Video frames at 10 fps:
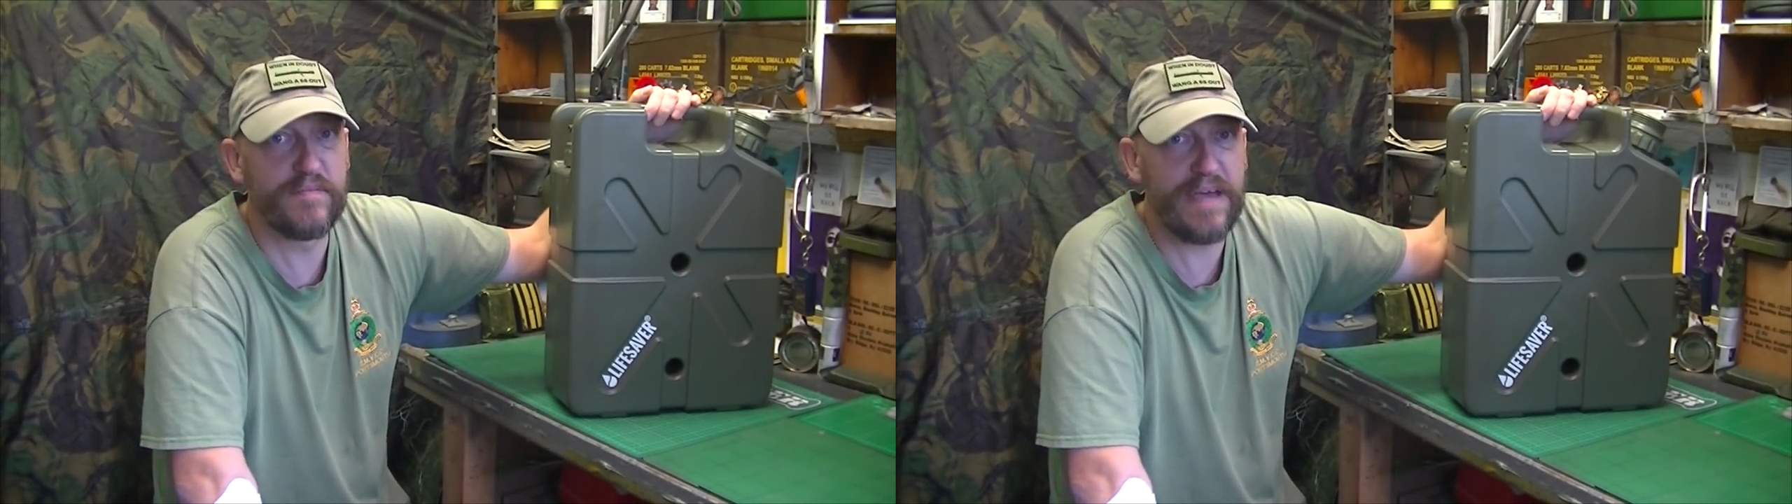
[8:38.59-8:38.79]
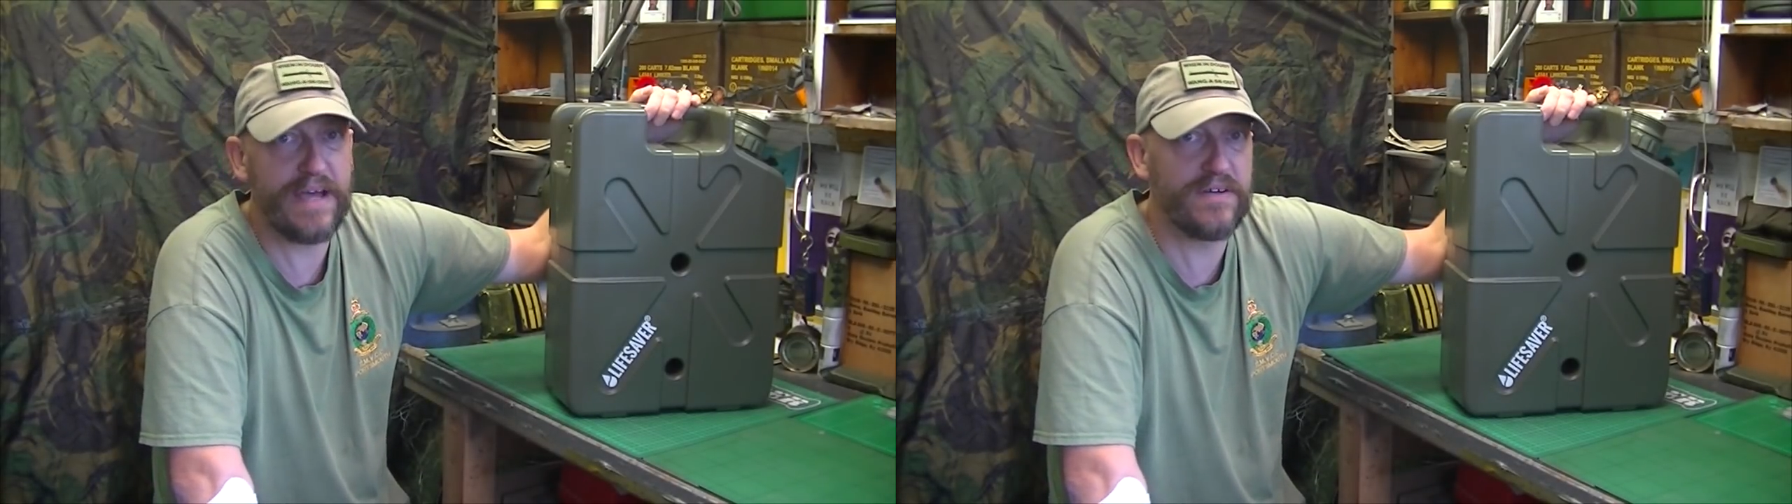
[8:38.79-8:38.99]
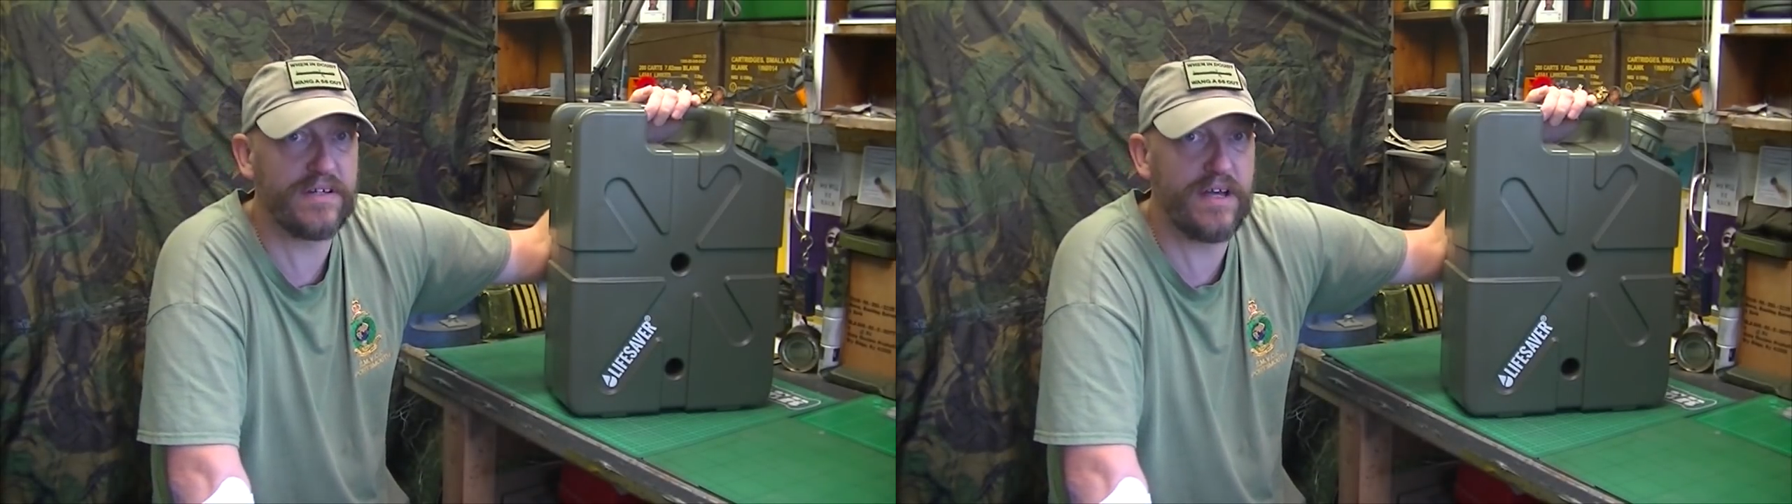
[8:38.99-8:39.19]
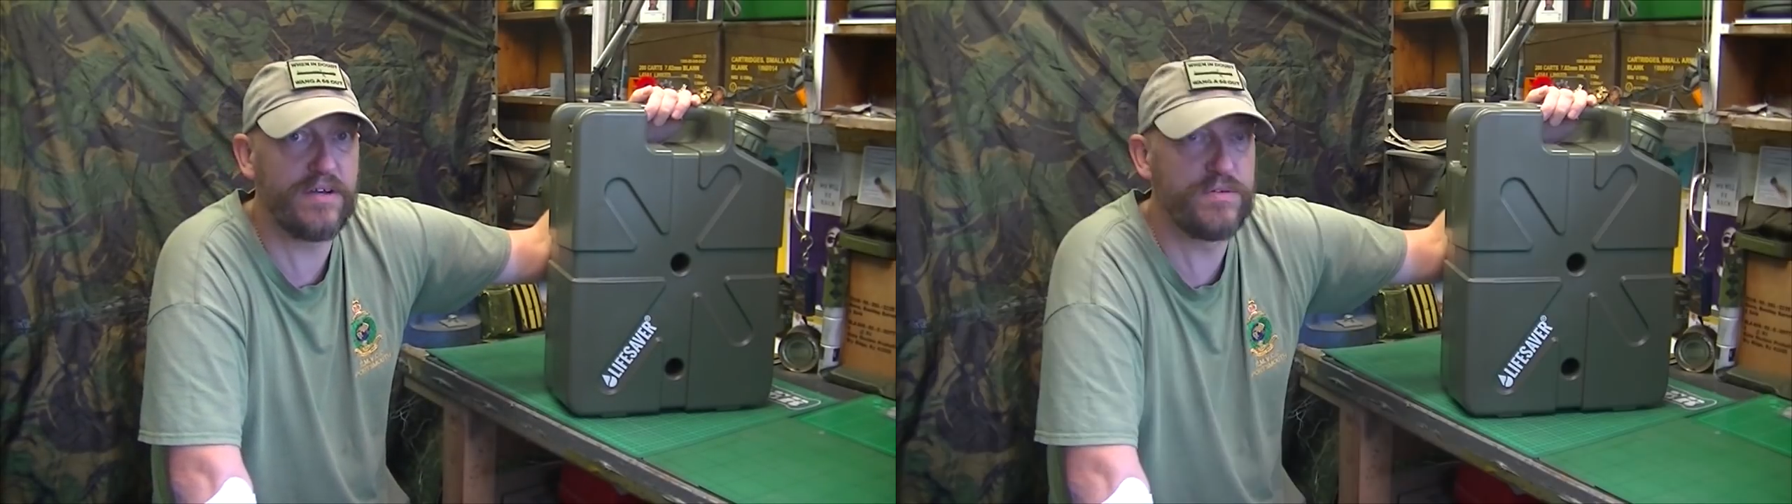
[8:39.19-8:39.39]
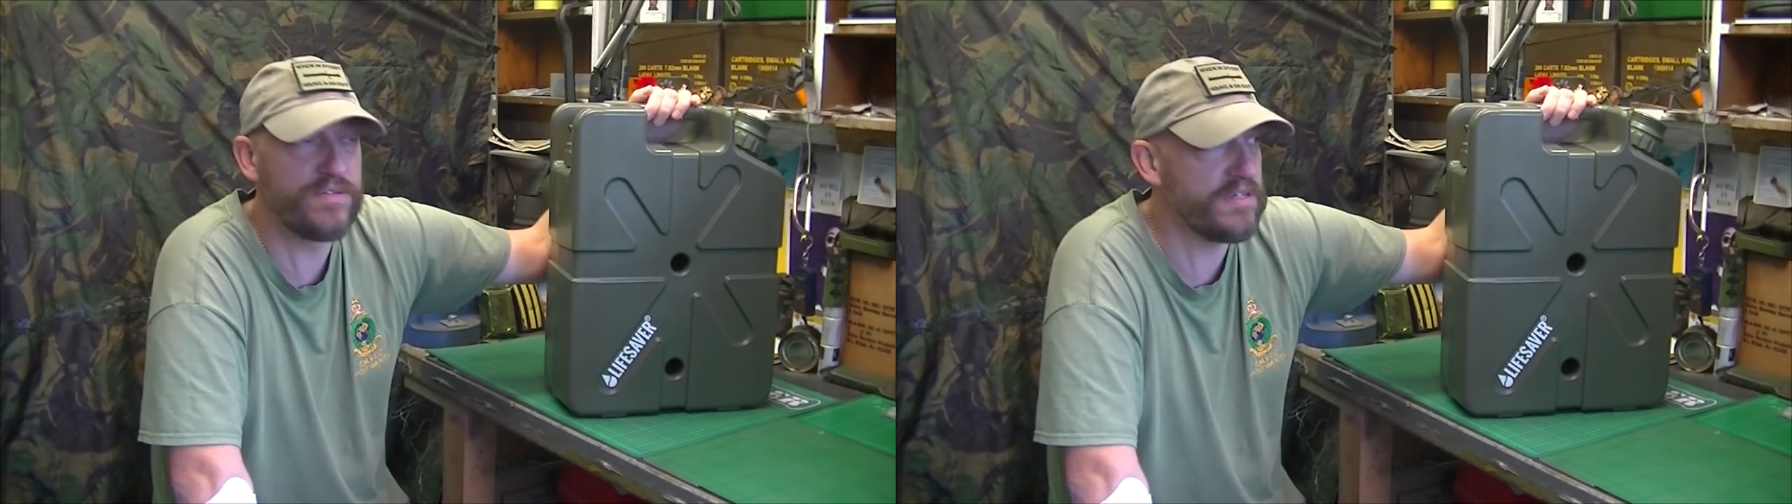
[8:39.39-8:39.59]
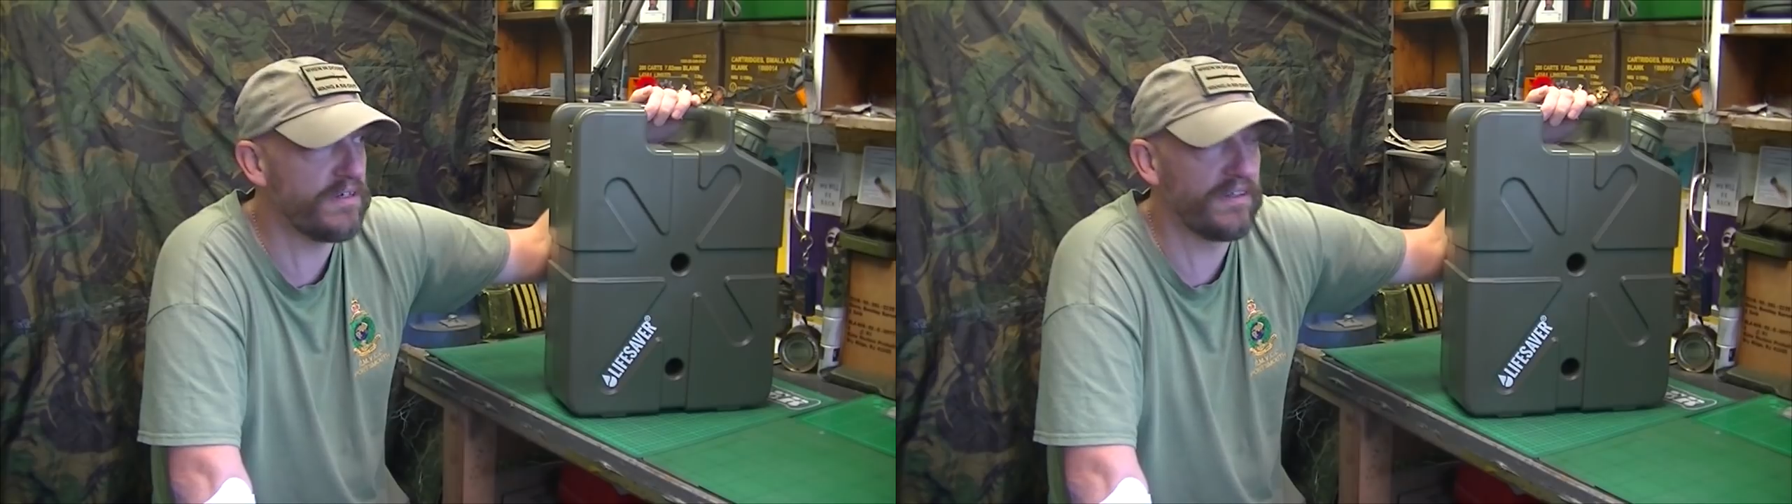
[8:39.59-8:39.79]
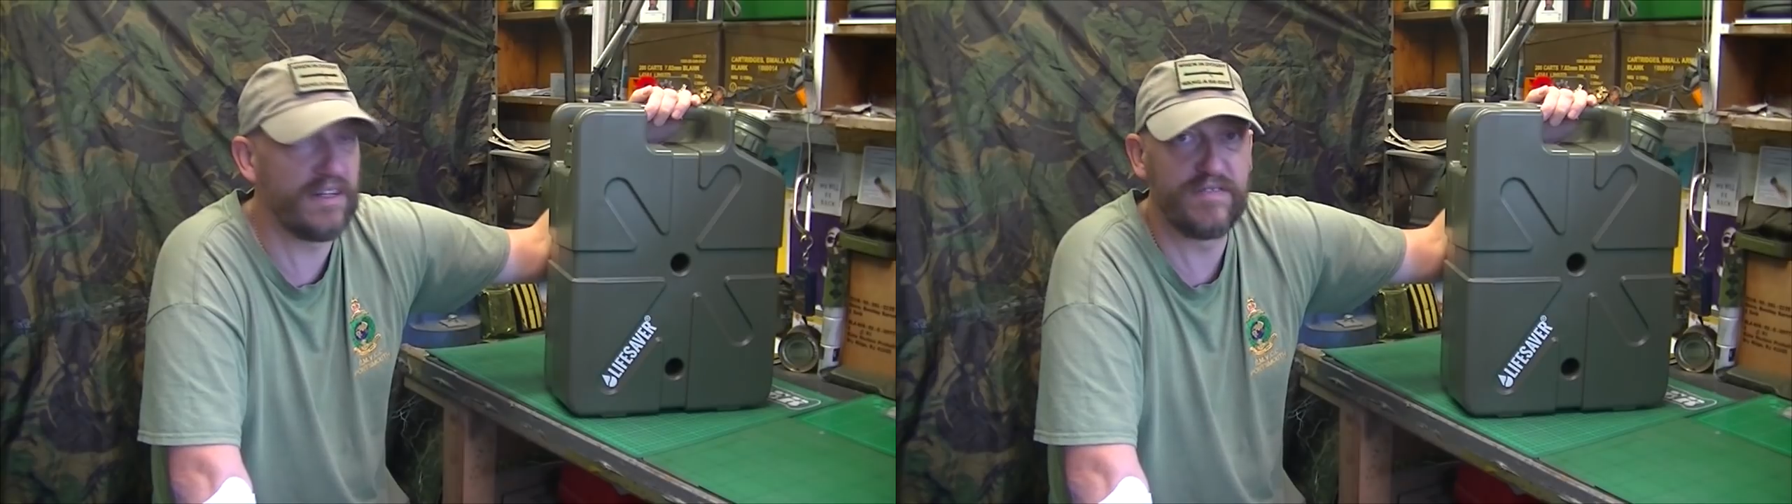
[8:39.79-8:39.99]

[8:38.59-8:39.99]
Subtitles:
power goes, so you've got no